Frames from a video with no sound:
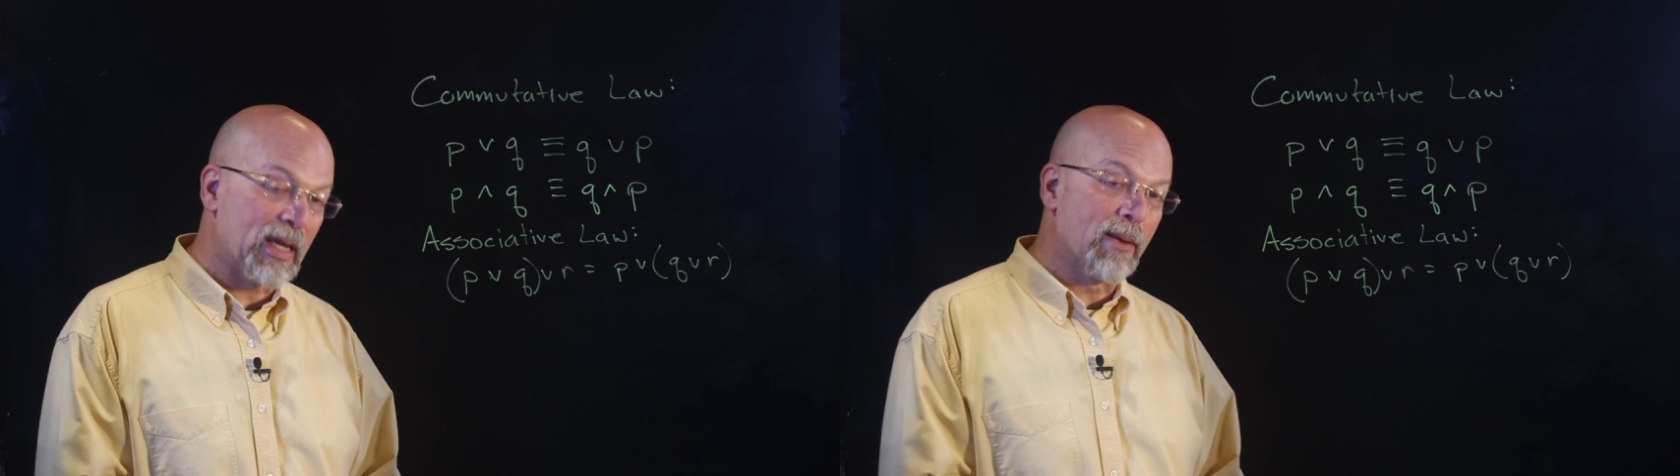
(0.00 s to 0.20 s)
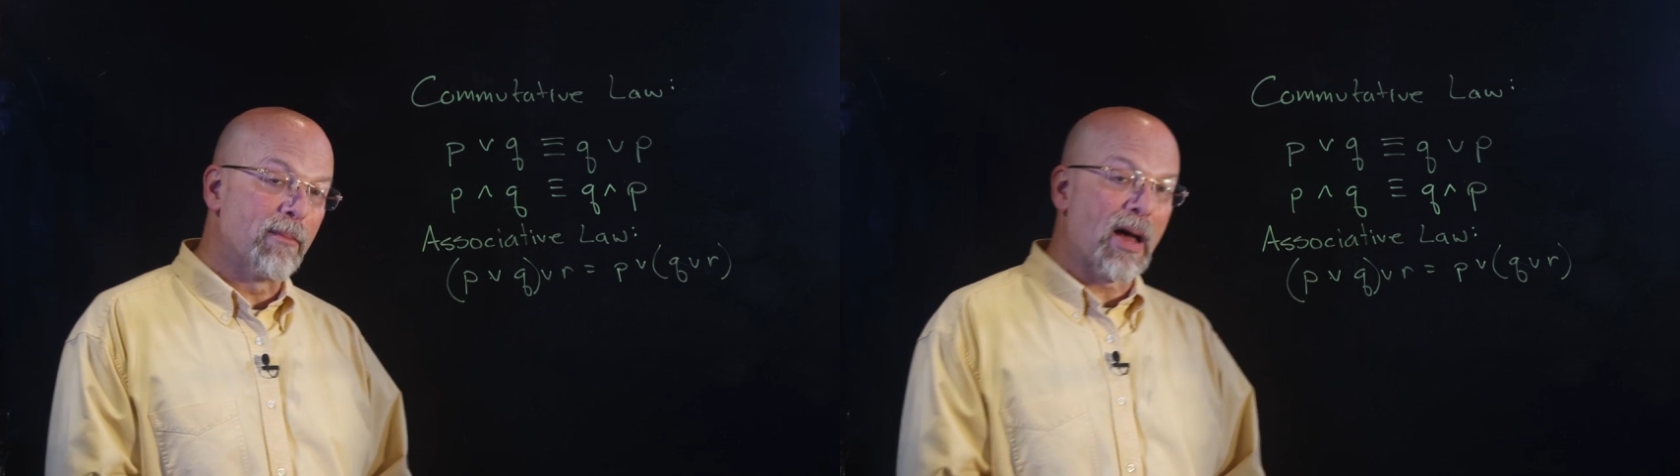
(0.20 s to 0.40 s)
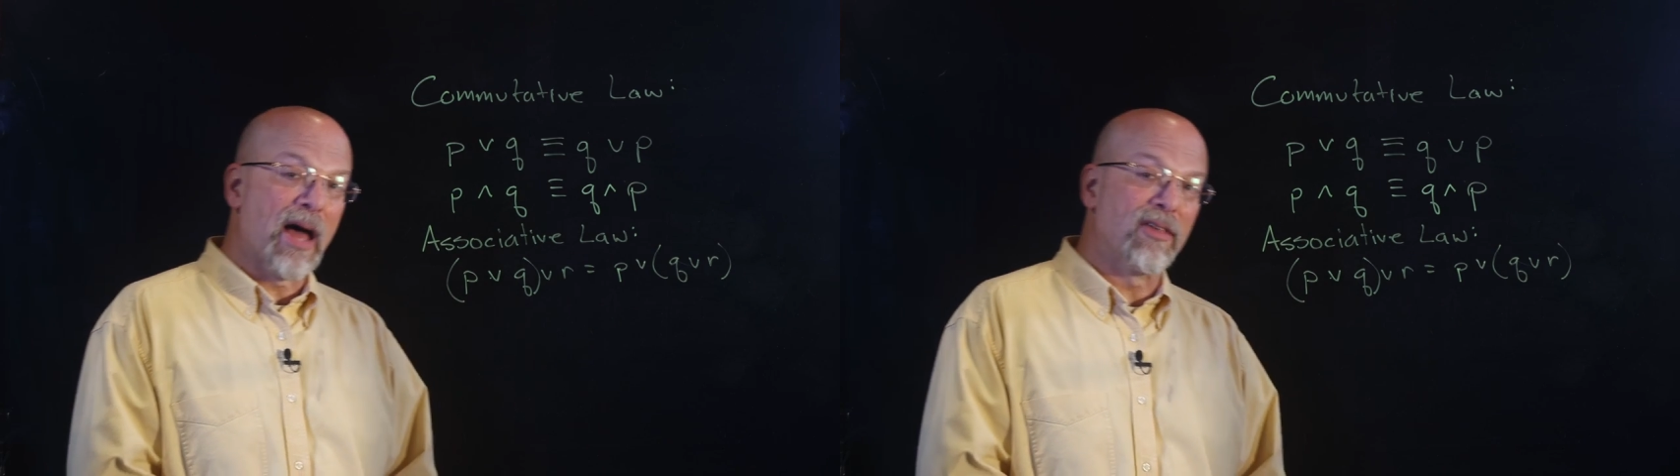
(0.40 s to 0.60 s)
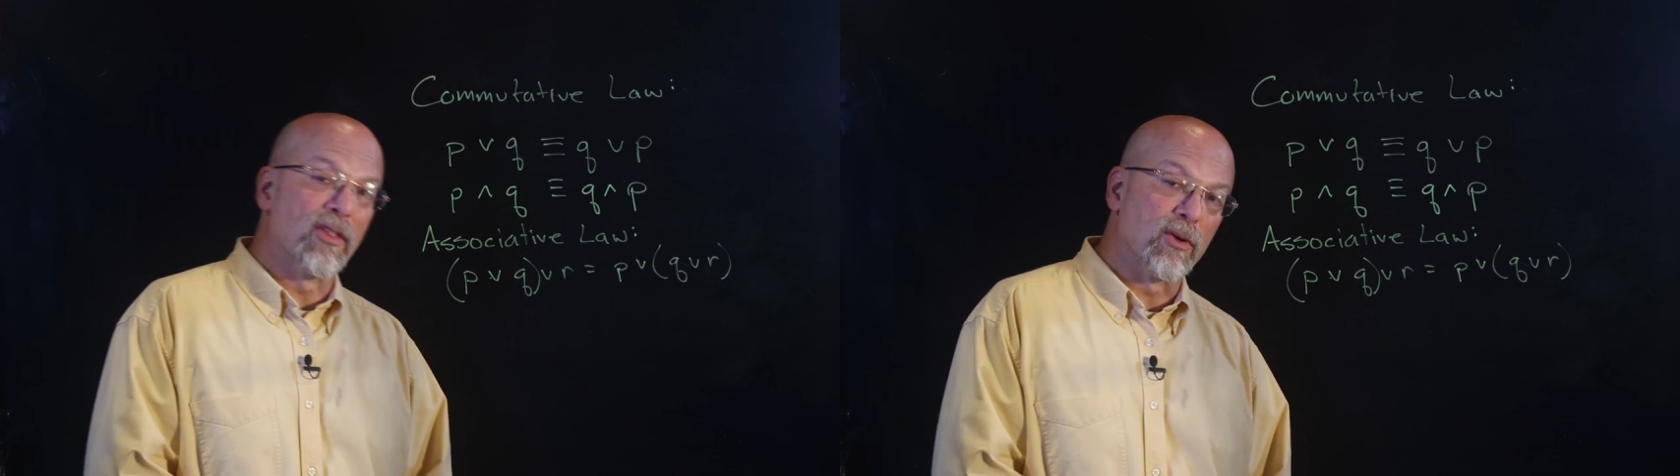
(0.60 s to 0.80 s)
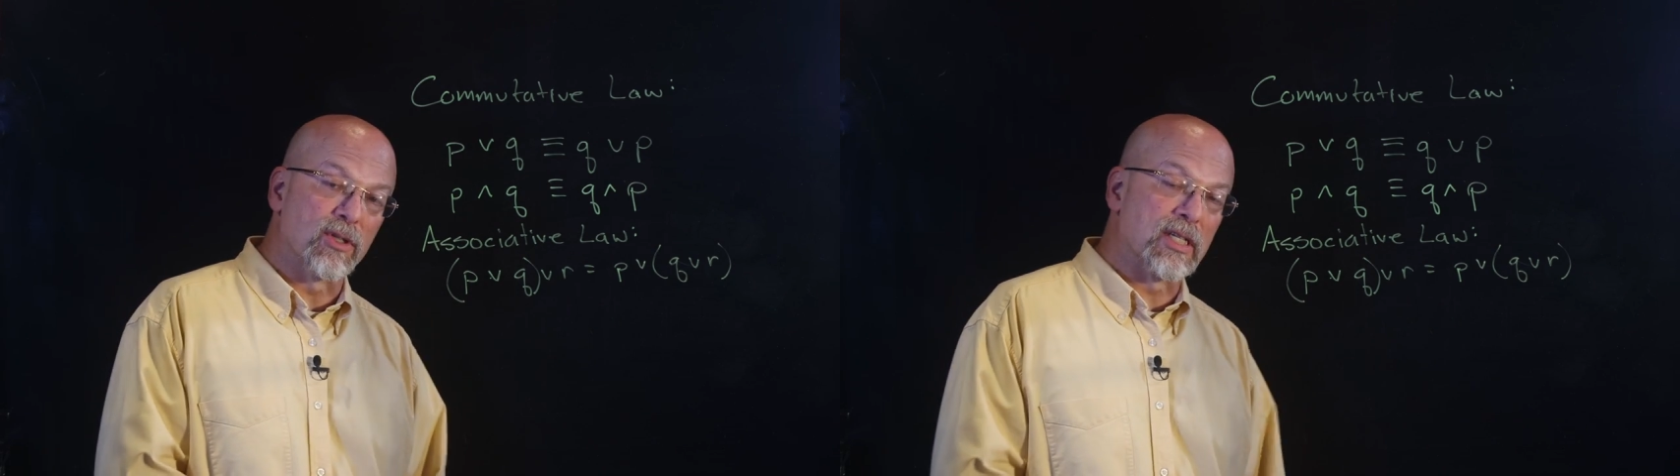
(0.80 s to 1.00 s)
we combine
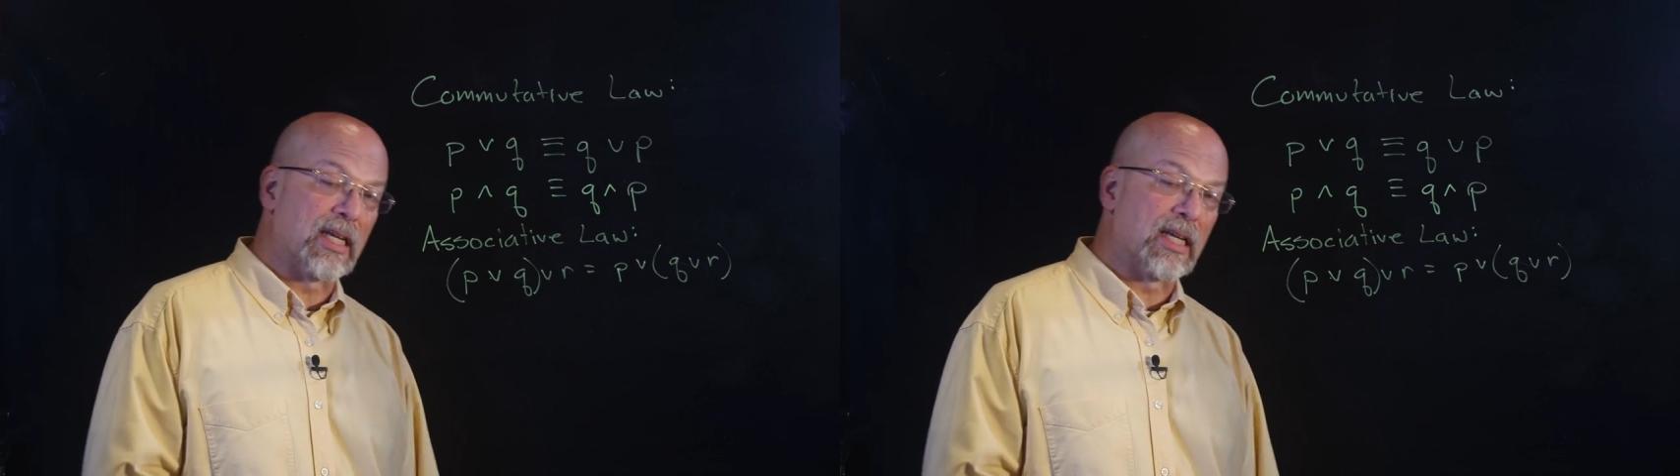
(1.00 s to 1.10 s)
those